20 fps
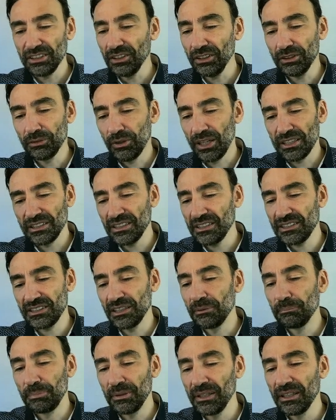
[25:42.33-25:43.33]
Otherwise, it's
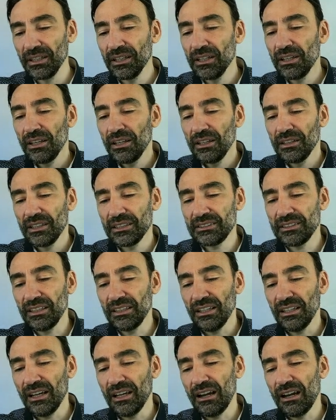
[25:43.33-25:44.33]
simply, let's
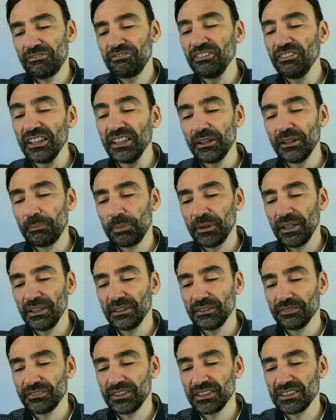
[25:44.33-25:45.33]
say, a
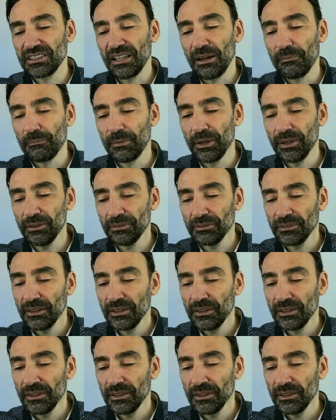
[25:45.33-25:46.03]
fingerprint of this number.